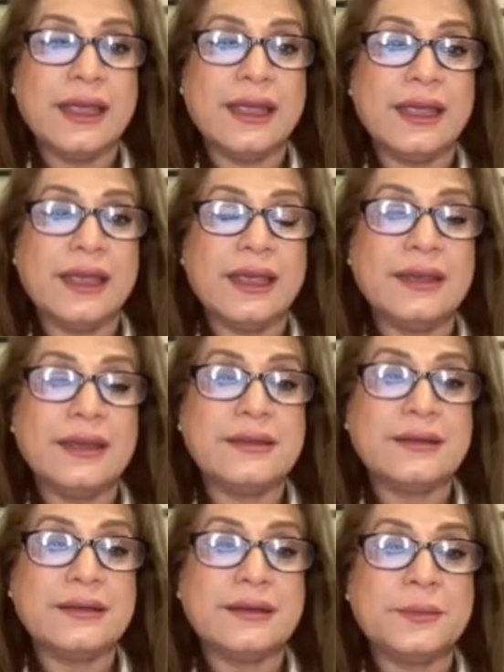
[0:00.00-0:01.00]
And
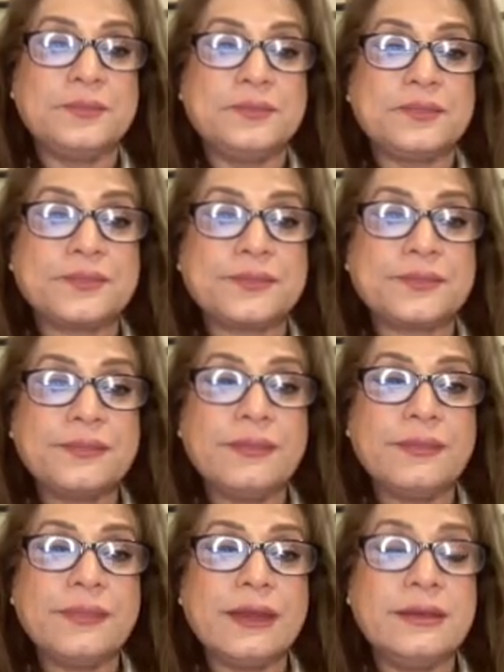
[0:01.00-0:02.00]

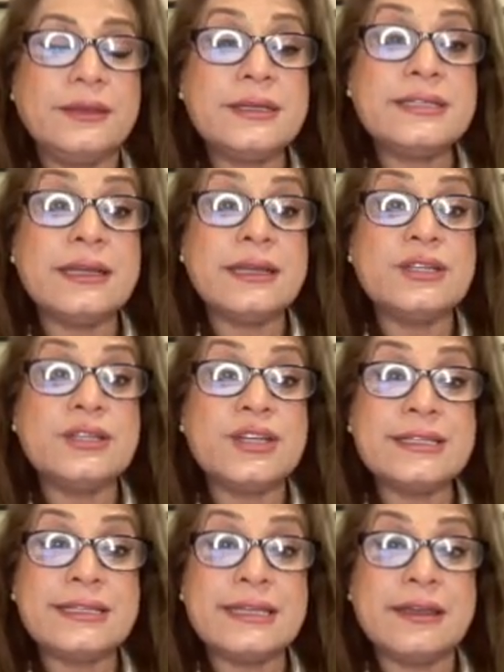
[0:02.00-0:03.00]
the
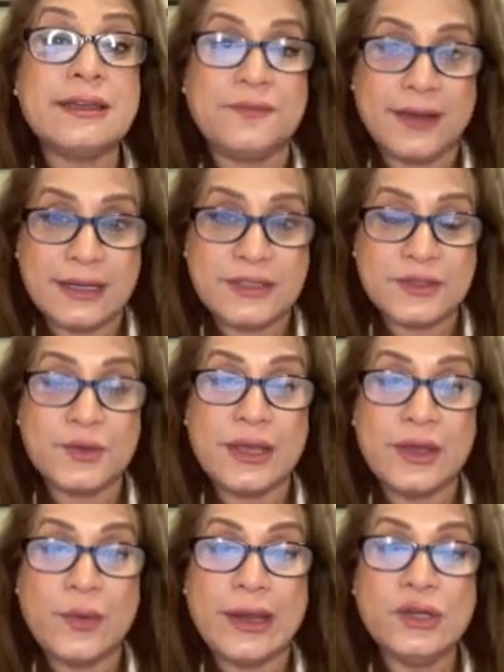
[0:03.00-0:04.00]
synergistic effects,
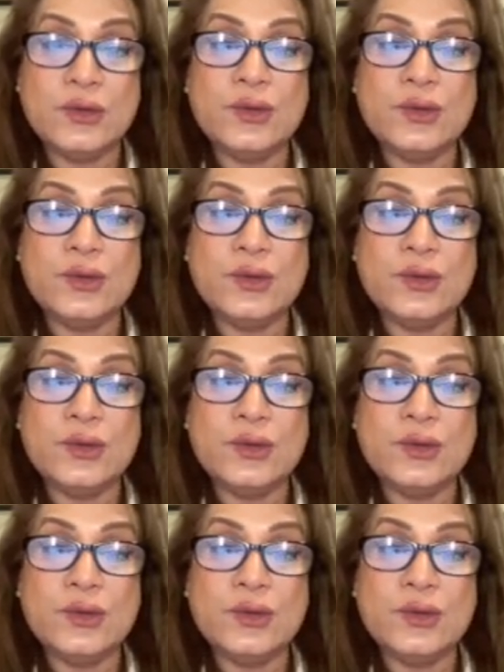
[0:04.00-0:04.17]
okay, when you